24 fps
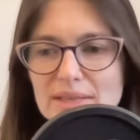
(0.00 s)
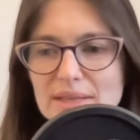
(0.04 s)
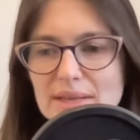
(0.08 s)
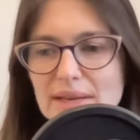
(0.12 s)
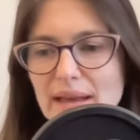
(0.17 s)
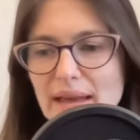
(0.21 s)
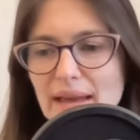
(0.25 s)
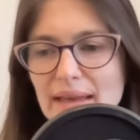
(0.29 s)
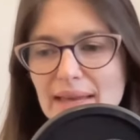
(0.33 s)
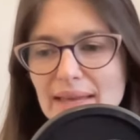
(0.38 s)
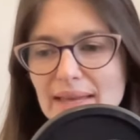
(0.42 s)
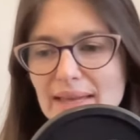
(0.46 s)
that
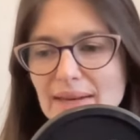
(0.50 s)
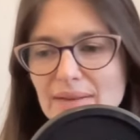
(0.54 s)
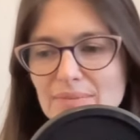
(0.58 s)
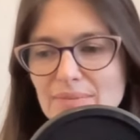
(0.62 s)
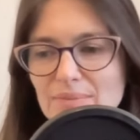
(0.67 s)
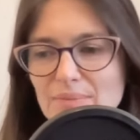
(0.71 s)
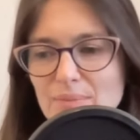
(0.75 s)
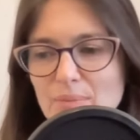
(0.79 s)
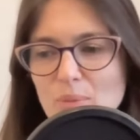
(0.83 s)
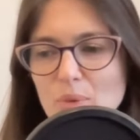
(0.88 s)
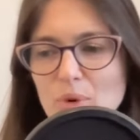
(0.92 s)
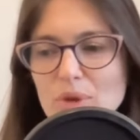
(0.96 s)
I can
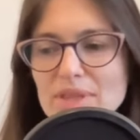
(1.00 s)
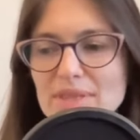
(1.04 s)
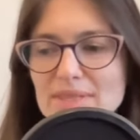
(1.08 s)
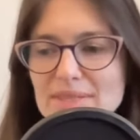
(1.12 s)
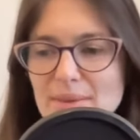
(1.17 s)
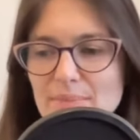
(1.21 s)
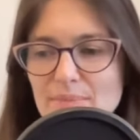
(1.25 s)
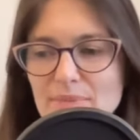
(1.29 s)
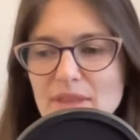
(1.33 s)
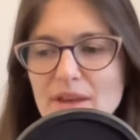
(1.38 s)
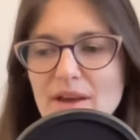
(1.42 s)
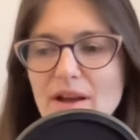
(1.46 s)
put
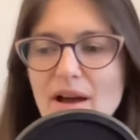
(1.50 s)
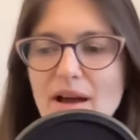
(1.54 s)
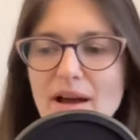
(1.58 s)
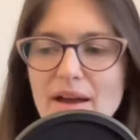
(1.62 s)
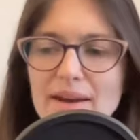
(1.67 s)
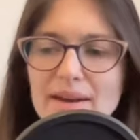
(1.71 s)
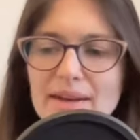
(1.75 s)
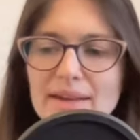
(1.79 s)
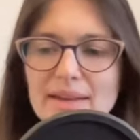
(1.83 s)
something on?